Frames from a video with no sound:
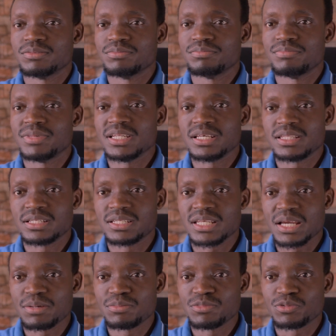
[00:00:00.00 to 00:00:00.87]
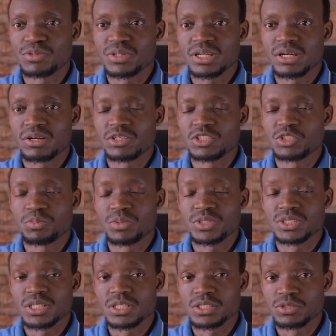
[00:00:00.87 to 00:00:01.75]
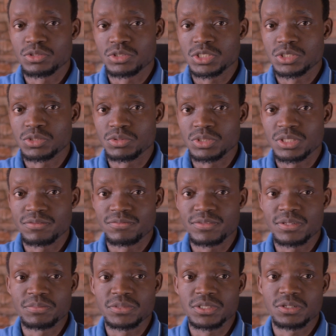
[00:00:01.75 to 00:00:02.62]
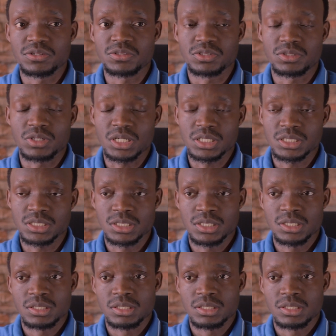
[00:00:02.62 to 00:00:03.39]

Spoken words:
Many of the times we encourage patients not to give themselves drugs.